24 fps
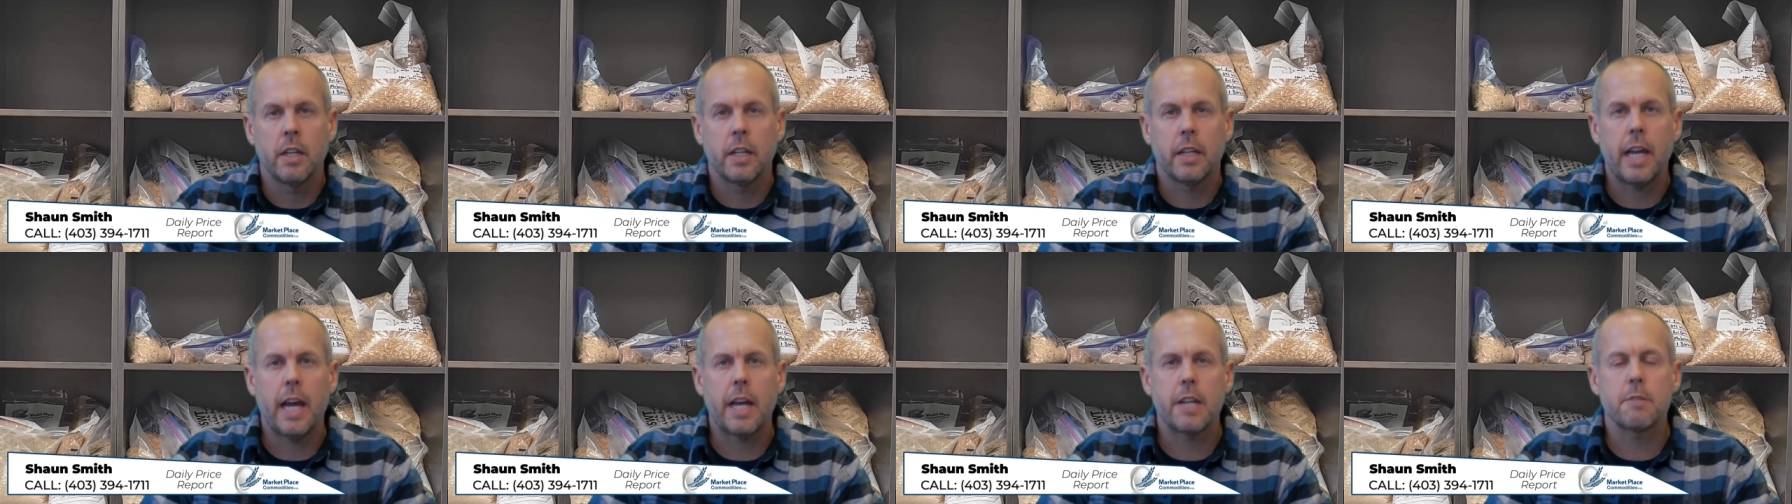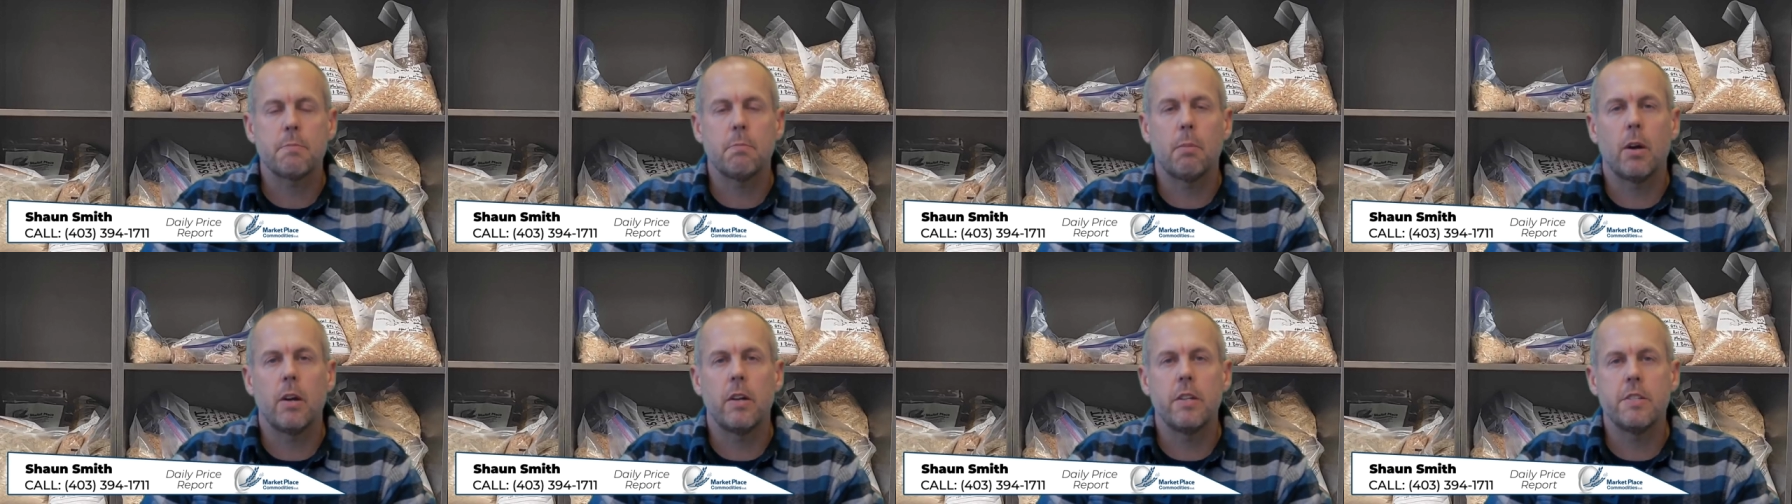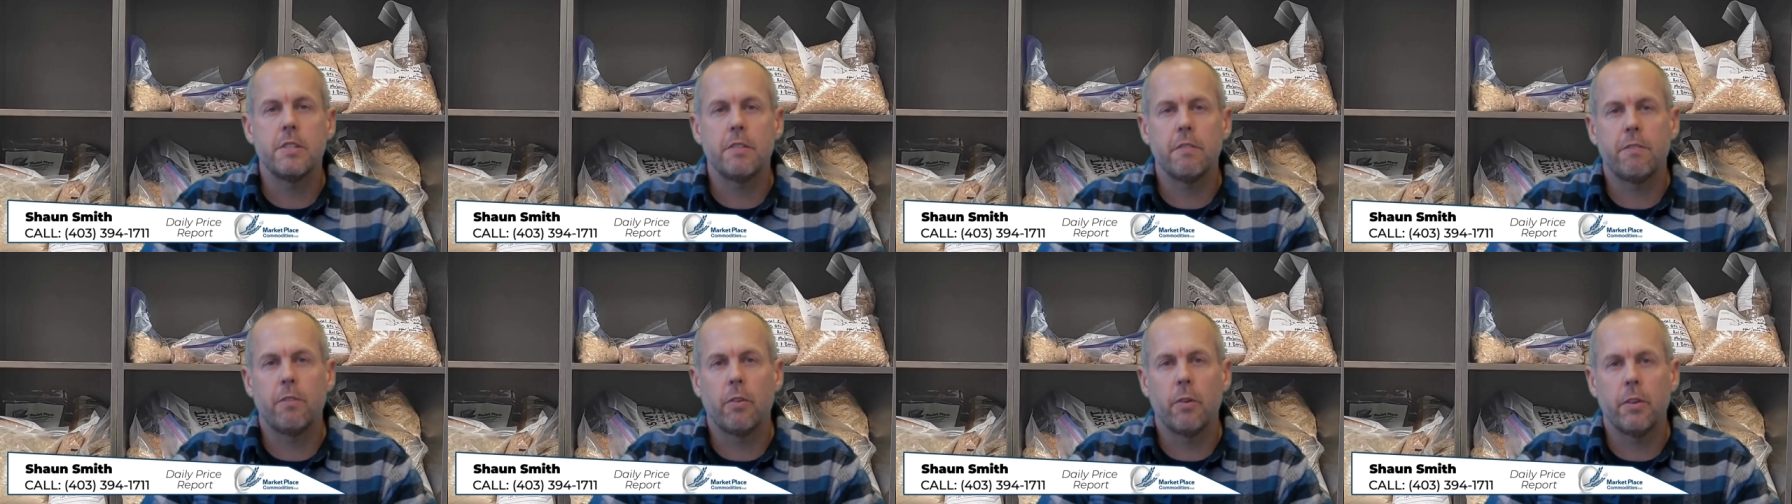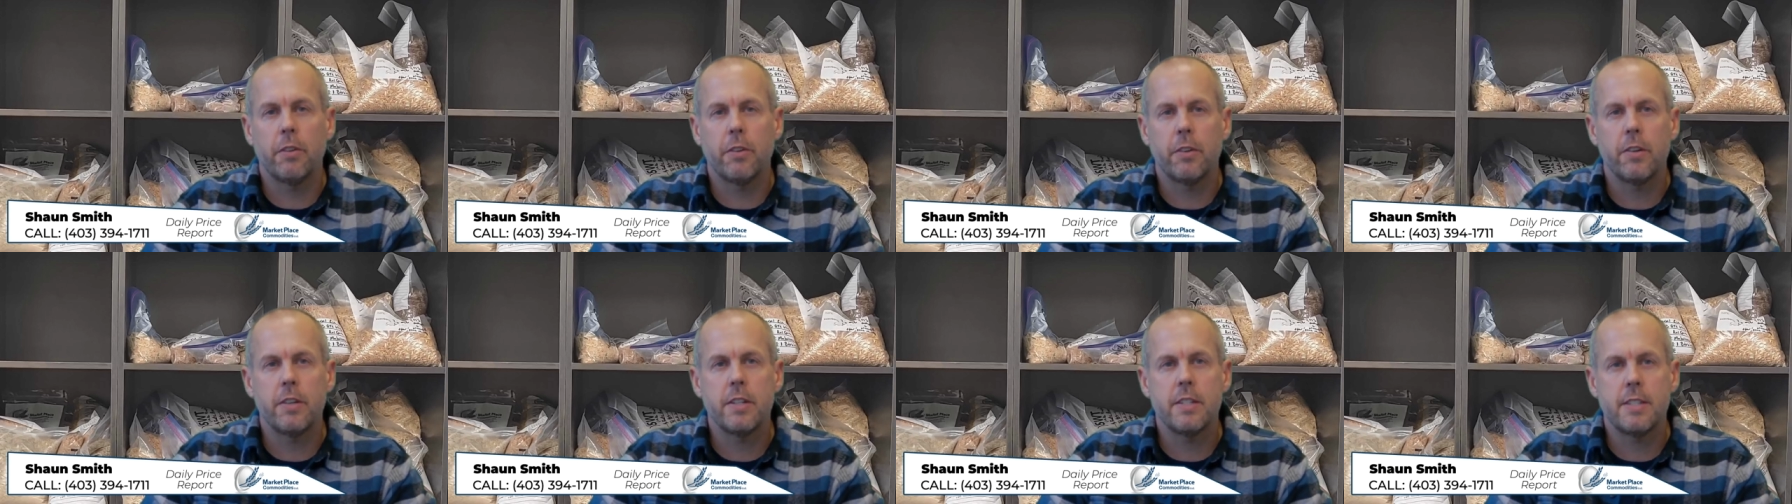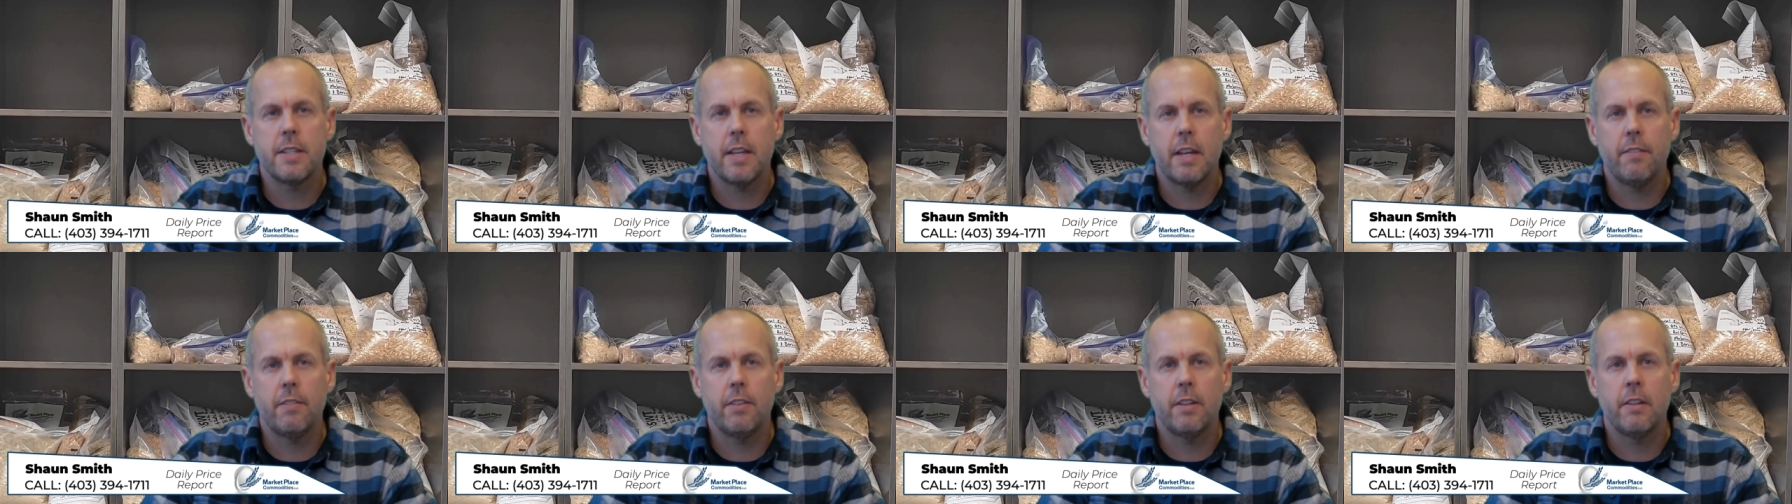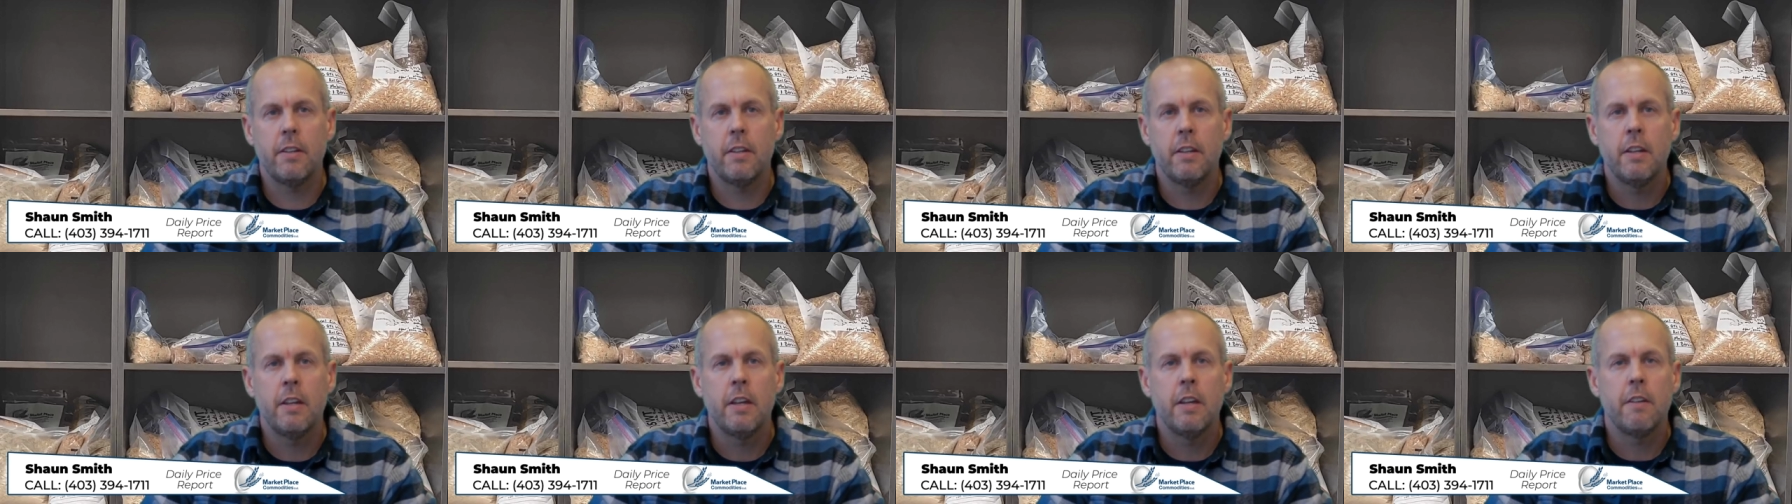cash barley's at
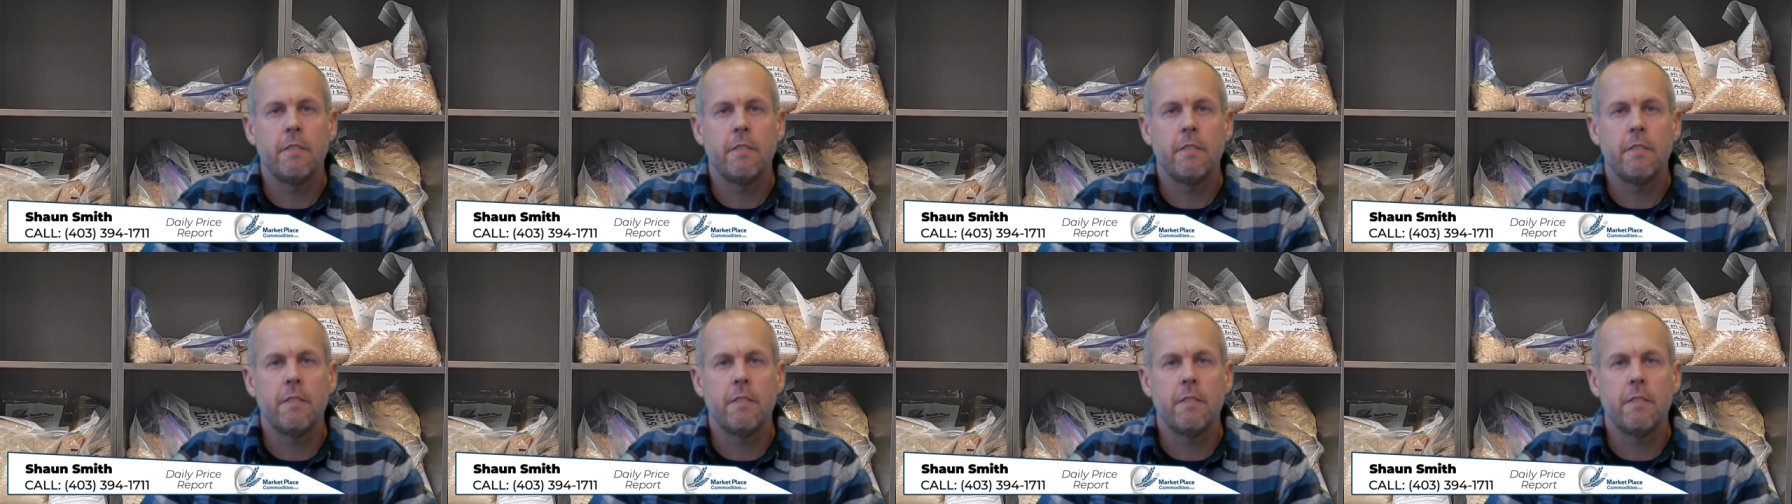437,